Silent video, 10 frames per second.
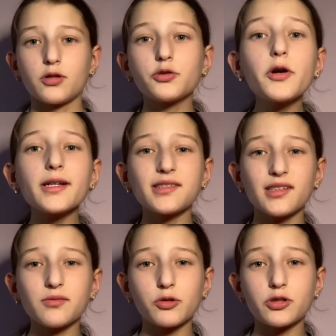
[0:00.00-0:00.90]

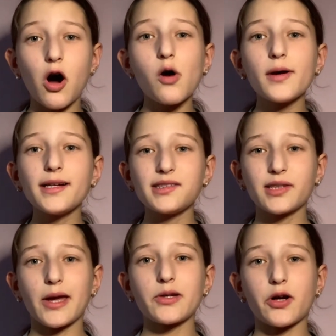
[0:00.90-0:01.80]
Tortoises will always
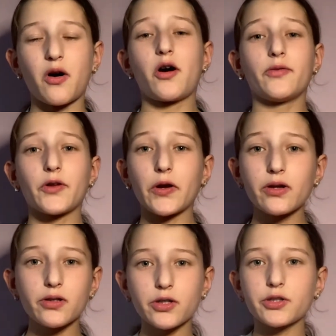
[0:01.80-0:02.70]
stand on
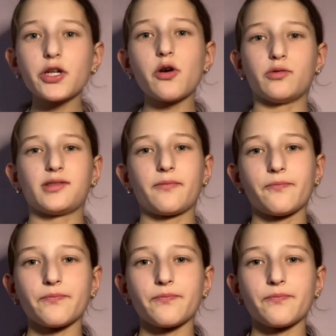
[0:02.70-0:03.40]
their toes.